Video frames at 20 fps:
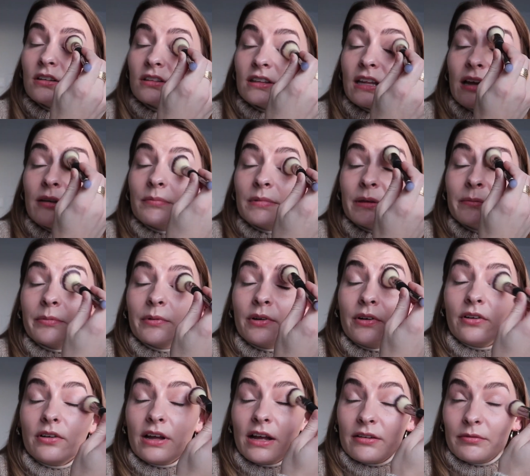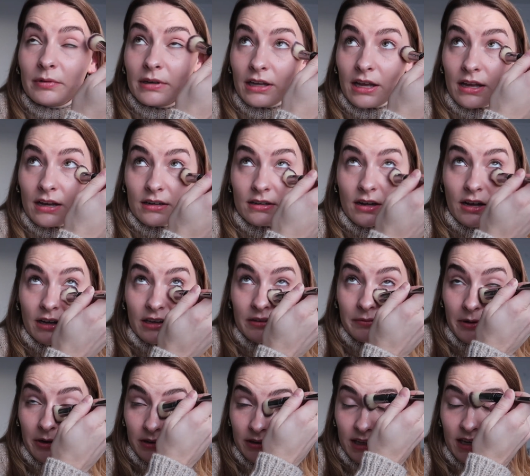that people have been kind of talking
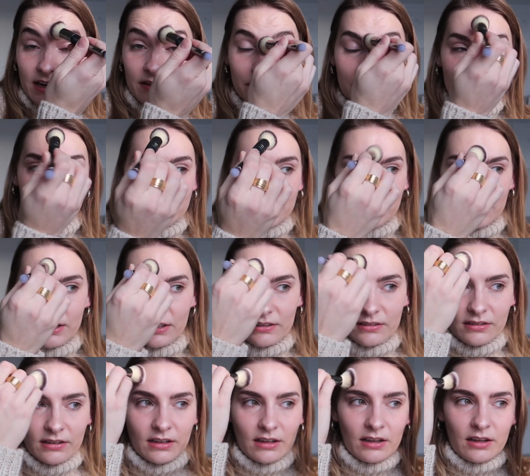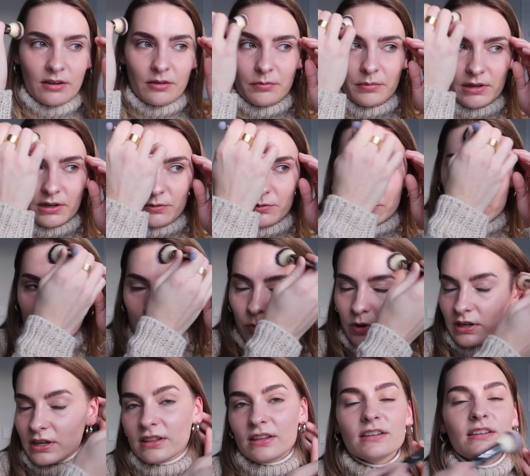about and that I've been seeing, but it was
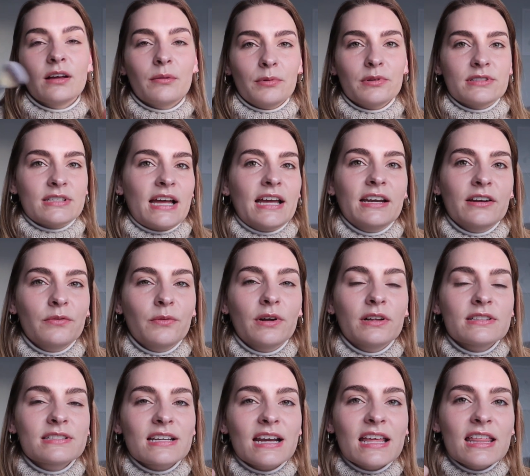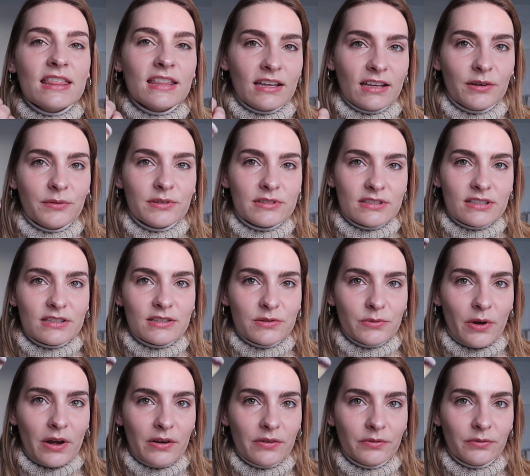one of the double-sided ones and I think it was this
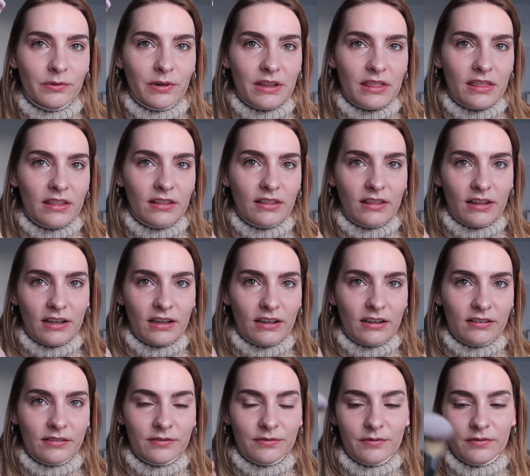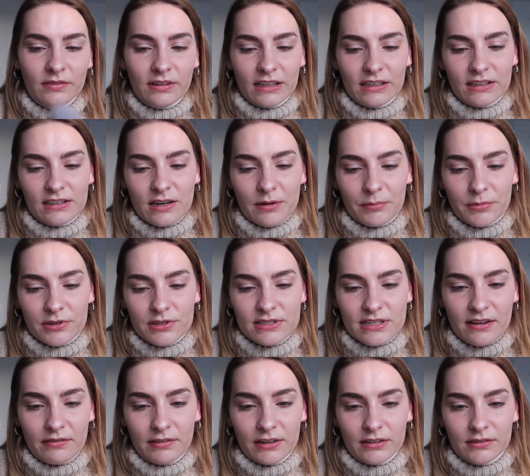one with the like the number
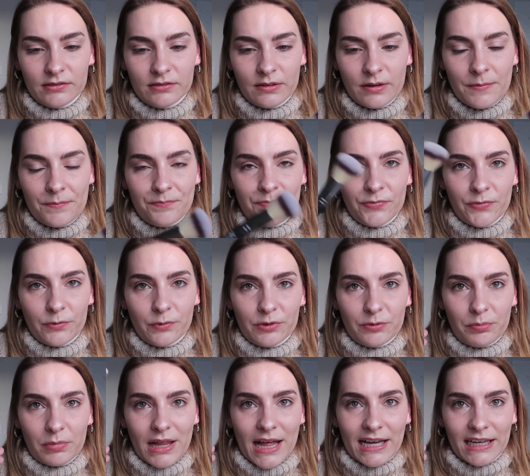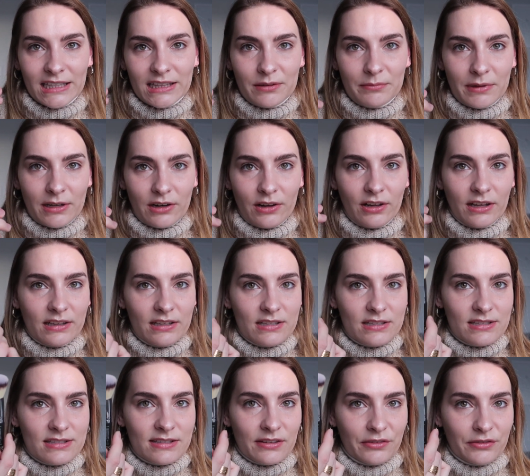seven with black in the middle and
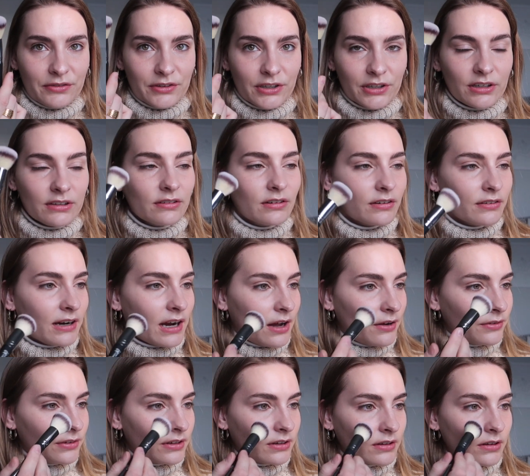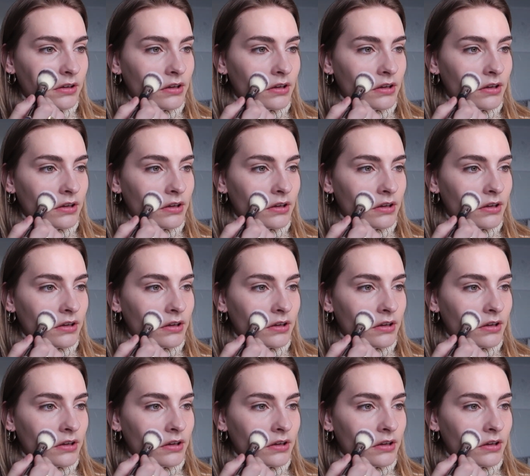then silver around